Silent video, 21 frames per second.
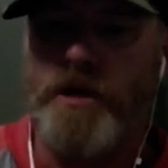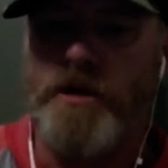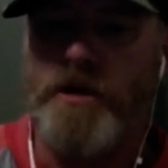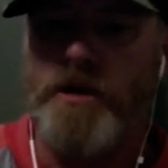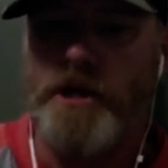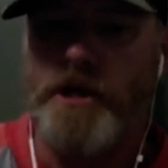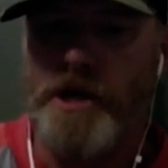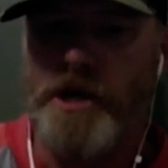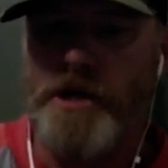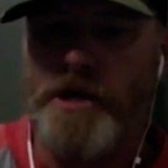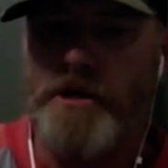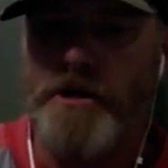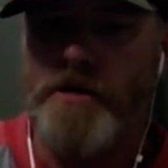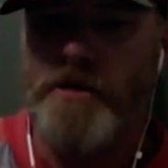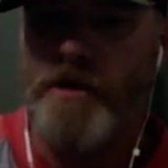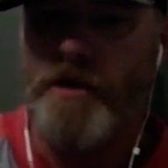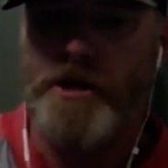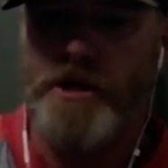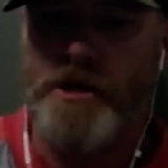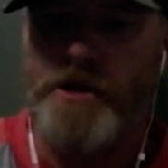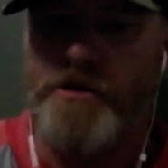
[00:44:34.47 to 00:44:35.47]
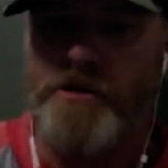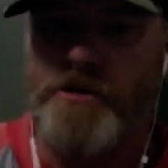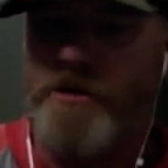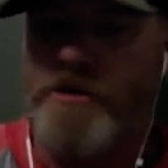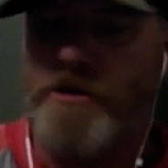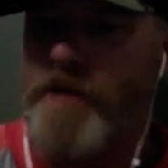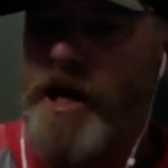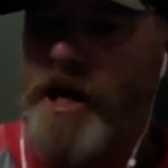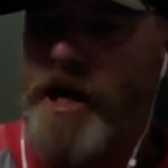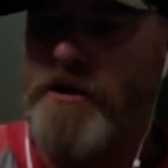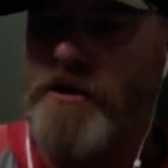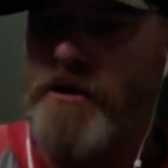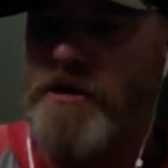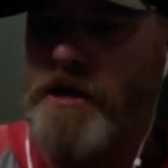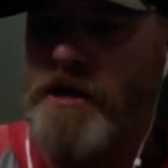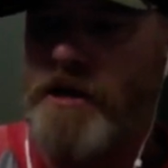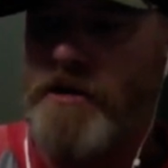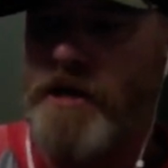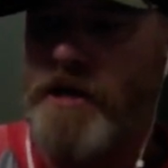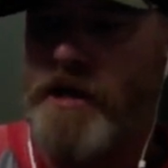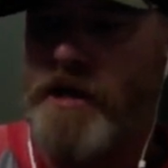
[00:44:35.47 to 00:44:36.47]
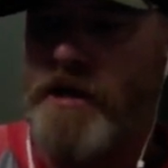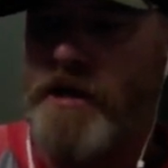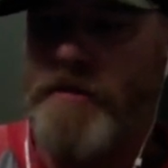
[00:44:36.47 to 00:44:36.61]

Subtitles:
you want the good news or bad news? I was like, give